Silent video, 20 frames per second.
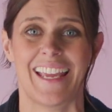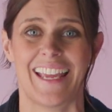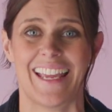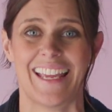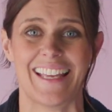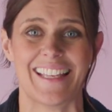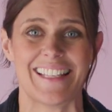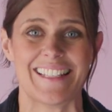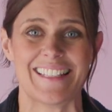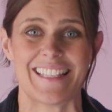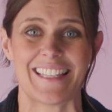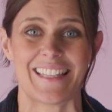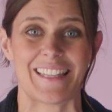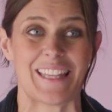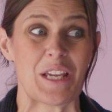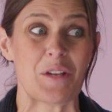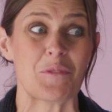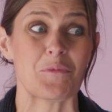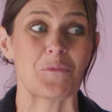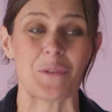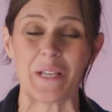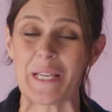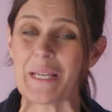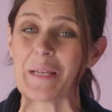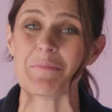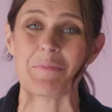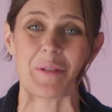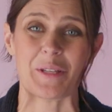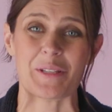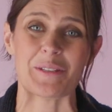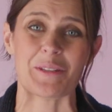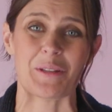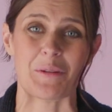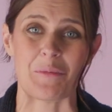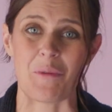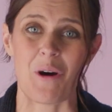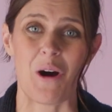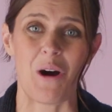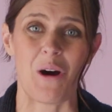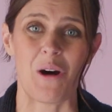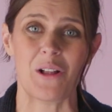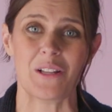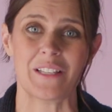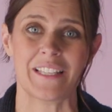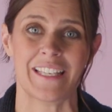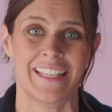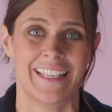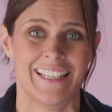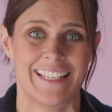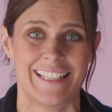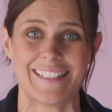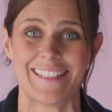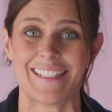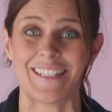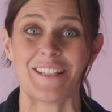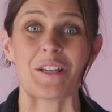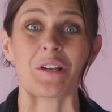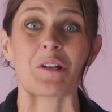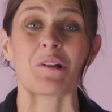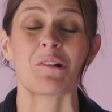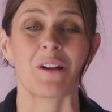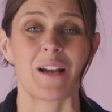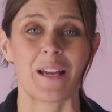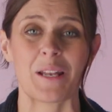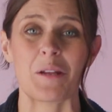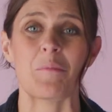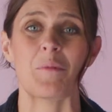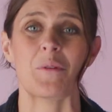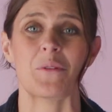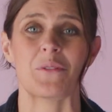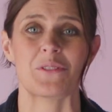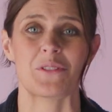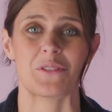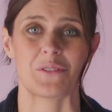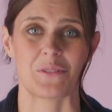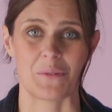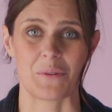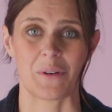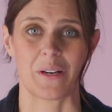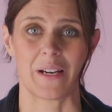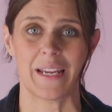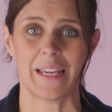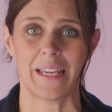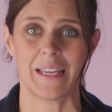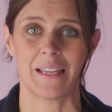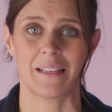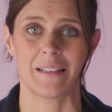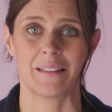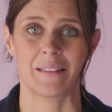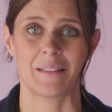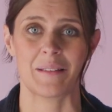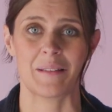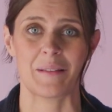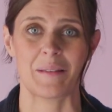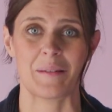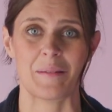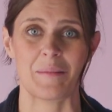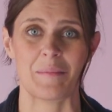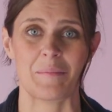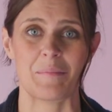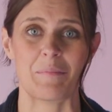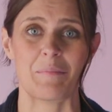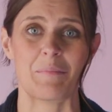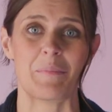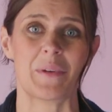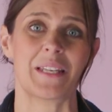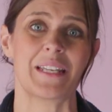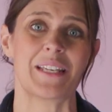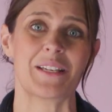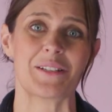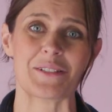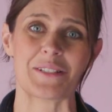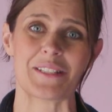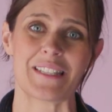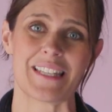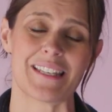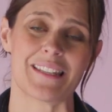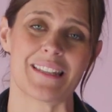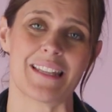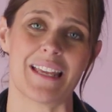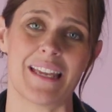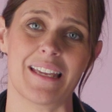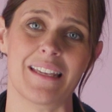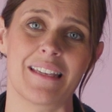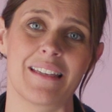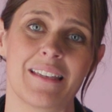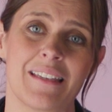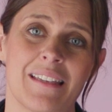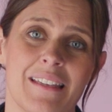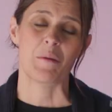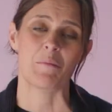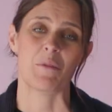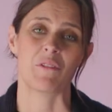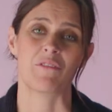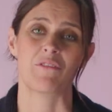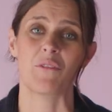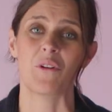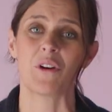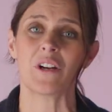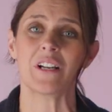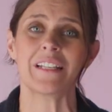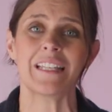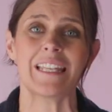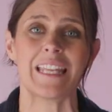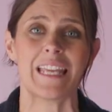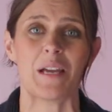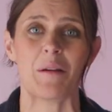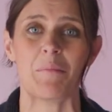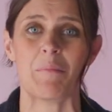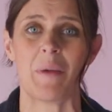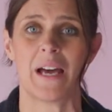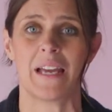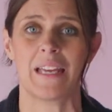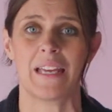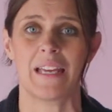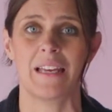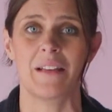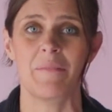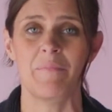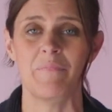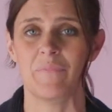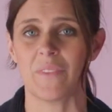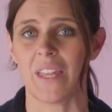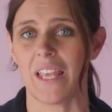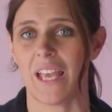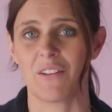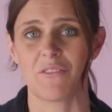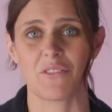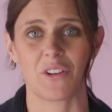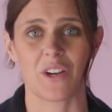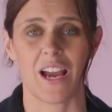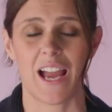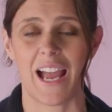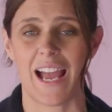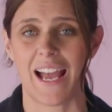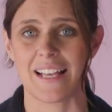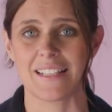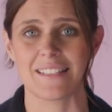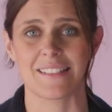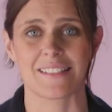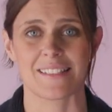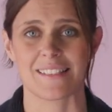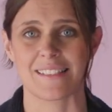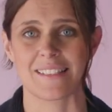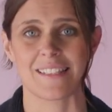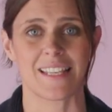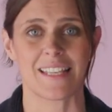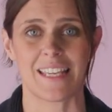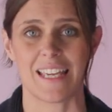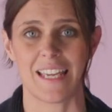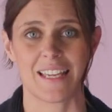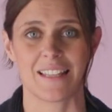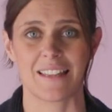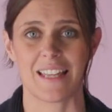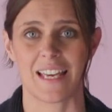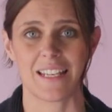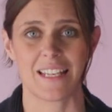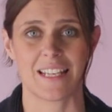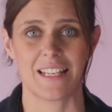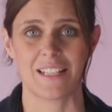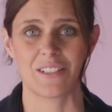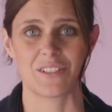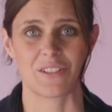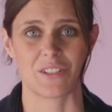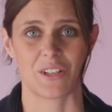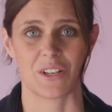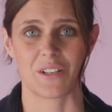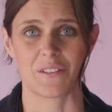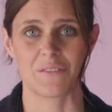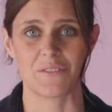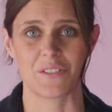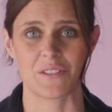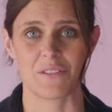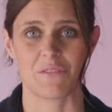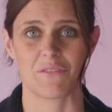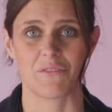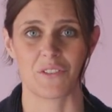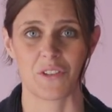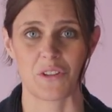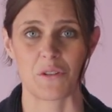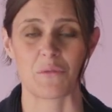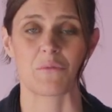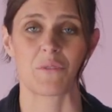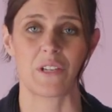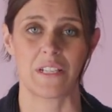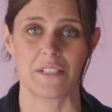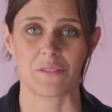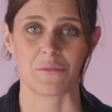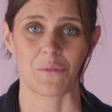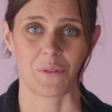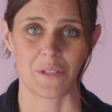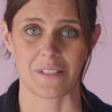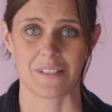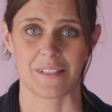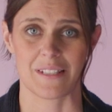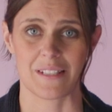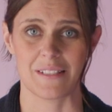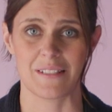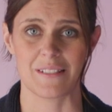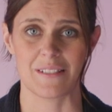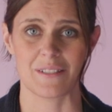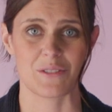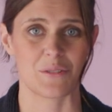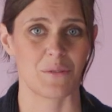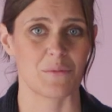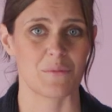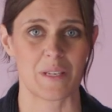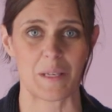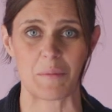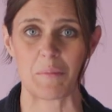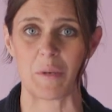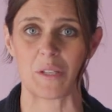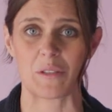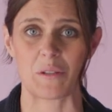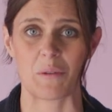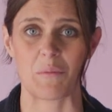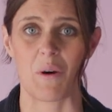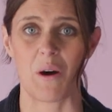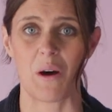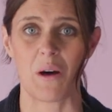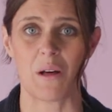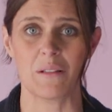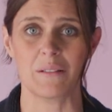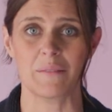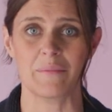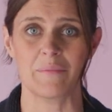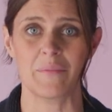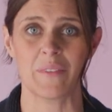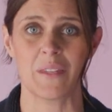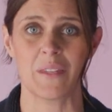and they rebuild the wall. It's an incredible story. But here's the thing. Before Nehemiah ever asks the king that he serves for the resources to rebuild the wall,